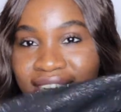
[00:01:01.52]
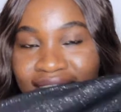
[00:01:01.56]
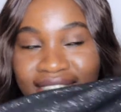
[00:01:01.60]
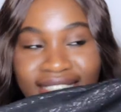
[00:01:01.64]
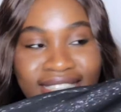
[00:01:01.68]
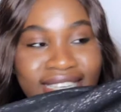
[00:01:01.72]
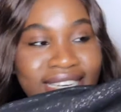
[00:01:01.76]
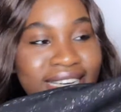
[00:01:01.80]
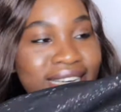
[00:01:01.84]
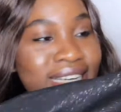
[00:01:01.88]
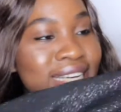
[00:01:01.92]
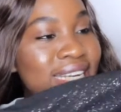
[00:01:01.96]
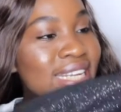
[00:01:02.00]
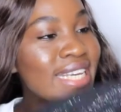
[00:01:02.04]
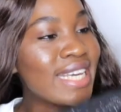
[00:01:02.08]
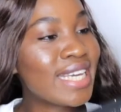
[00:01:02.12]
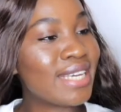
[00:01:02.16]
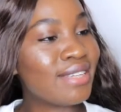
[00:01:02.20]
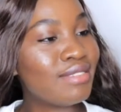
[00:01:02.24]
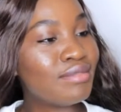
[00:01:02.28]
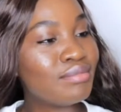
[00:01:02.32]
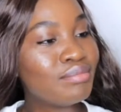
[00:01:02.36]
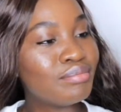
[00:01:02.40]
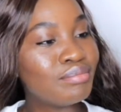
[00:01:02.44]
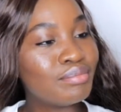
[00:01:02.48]
the
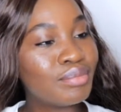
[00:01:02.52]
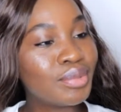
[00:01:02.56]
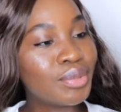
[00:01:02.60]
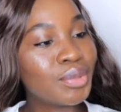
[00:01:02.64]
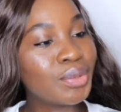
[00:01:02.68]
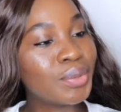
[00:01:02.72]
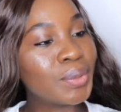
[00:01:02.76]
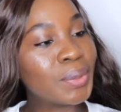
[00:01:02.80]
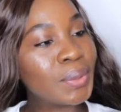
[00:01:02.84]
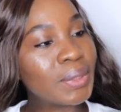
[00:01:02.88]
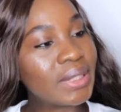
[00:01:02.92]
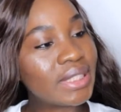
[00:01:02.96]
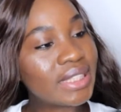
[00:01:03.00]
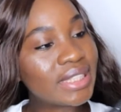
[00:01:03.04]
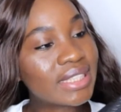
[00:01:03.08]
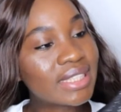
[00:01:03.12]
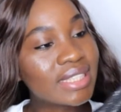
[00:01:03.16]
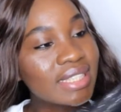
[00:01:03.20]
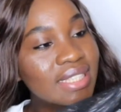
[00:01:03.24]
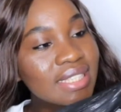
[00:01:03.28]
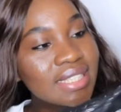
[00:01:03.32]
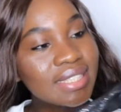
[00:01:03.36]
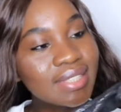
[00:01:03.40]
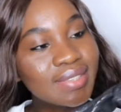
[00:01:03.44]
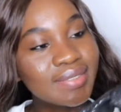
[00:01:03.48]
knee
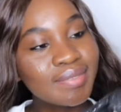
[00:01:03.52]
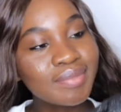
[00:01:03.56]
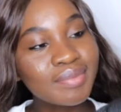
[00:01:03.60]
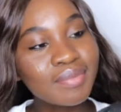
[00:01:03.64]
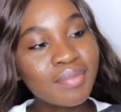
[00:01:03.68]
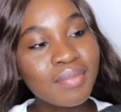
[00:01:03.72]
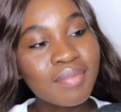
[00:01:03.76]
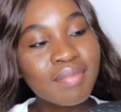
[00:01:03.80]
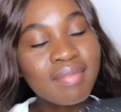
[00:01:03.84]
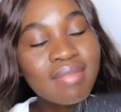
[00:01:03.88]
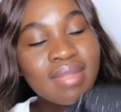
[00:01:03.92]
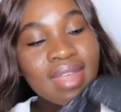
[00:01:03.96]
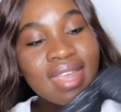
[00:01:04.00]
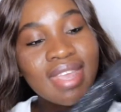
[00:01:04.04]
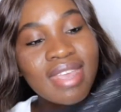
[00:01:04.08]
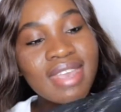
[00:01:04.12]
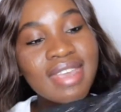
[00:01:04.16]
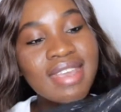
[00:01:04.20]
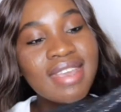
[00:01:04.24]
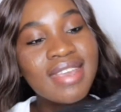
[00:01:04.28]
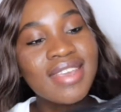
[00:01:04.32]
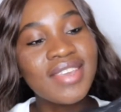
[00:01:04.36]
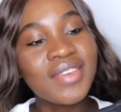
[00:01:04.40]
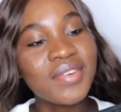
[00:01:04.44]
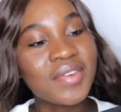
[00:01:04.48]
boots.
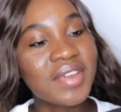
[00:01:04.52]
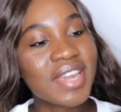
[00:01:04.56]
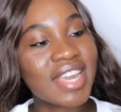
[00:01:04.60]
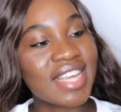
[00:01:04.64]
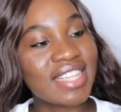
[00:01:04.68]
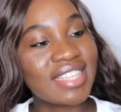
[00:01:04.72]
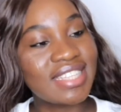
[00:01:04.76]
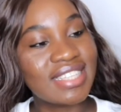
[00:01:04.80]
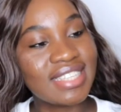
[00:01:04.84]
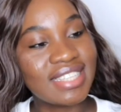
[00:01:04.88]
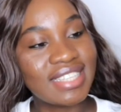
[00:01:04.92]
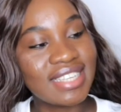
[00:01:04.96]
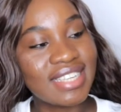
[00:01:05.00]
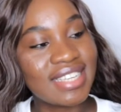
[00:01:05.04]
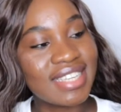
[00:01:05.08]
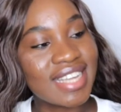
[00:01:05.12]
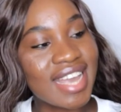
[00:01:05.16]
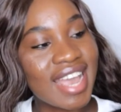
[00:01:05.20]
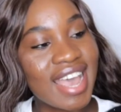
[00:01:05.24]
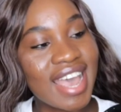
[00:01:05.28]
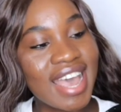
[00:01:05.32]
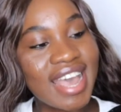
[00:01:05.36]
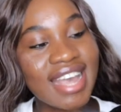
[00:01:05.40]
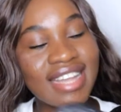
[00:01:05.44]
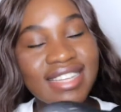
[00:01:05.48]
You can see
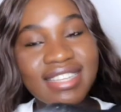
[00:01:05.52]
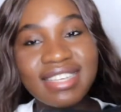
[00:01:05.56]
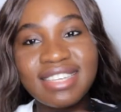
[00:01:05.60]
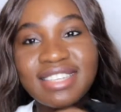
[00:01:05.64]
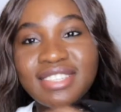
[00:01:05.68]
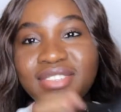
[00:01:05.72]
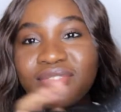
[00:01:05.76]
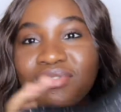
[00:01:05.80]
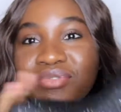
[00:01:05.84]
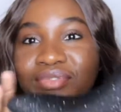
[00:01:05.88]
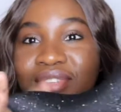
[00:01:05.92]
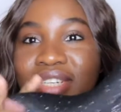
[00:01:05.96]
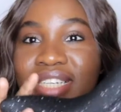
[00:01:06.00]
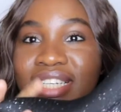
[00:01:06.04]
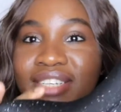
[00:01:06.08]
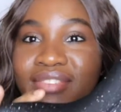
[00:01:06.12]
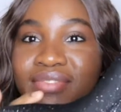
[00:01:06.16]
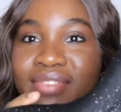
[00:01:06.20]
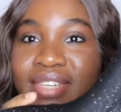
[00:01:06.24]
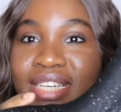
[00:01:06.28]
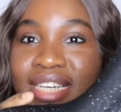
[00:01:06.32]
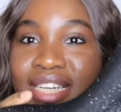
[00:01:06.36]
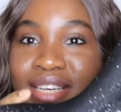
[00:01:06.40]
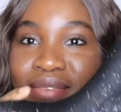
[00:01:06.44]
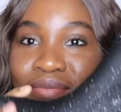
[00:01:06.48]
that it's
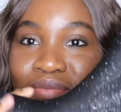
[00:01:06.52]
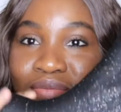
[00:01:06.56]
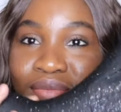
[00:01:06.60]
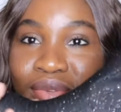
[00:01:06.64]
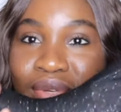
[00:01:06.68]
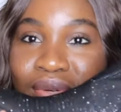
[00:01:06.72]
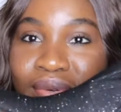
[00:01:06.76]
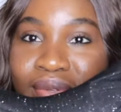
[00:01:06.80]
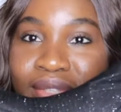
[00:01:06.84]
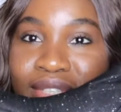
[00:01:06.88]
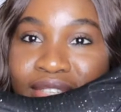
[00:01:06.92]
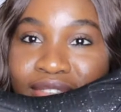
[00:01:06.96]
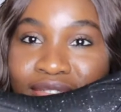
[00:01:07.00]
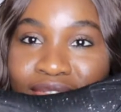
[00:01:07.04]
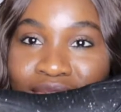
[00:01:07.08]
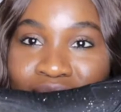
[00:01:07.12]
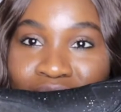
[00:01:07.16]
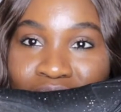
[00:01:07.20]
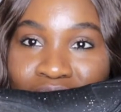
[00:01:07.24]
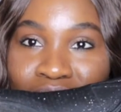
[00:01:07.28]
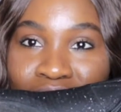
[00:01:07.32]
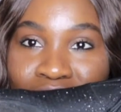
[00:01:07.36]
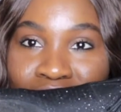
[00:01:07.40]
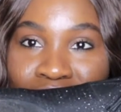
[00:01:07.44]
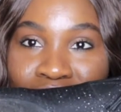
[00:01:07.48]
really
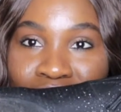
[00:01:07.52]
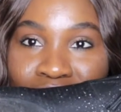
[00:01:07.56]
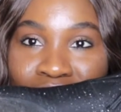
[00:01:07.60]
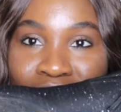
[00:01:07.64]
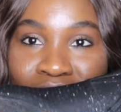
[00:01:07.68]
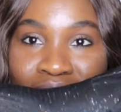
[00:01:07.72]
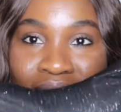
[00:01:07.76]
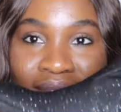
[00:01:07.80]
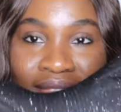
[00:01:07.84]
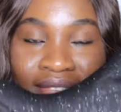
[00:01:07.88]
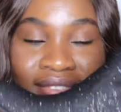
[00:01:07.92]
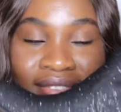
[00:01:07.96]
beautiful.